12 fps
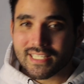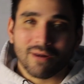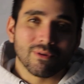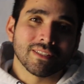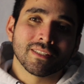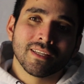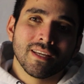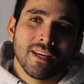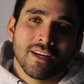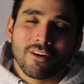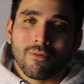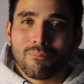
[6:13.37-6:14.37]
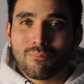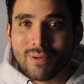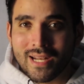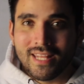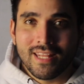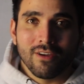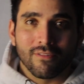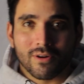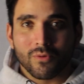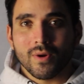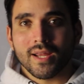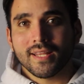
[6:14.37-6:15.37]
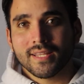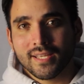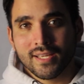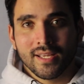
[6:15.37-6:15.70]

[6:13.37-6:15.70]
I was completely overweight,